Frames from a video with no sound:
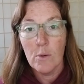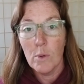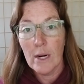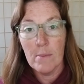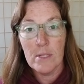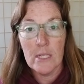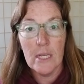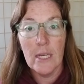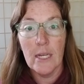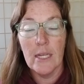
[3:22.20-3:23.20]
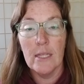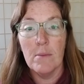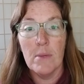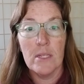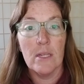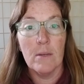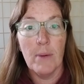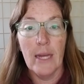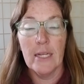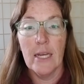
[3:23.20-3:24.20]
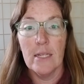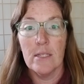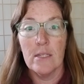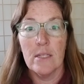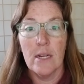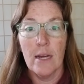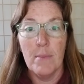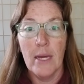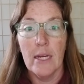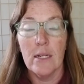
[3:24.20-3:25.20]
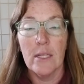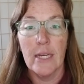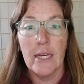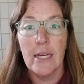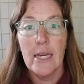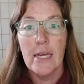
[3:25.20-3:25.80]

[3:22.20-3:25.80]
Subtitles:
what I'm seeing in the missing pet cases that I'm handling